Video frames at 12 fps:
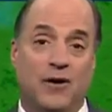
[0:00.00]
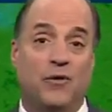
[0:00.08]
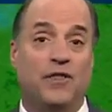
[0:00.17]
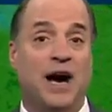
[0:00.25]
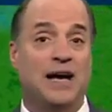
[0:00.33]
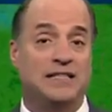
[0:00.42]

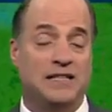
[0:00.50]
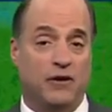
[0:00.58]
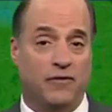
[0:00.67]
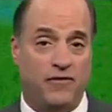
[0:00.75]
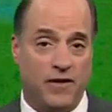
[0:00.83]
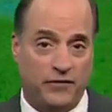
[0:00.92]
with highs
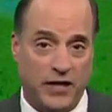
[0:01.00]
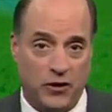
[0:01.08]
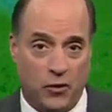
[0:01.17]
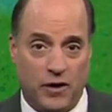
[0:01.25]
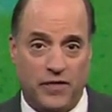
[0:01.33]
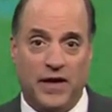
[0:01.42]
near 50
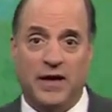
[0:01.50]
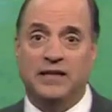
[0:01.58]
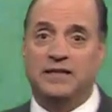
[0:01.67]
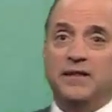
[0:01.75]
north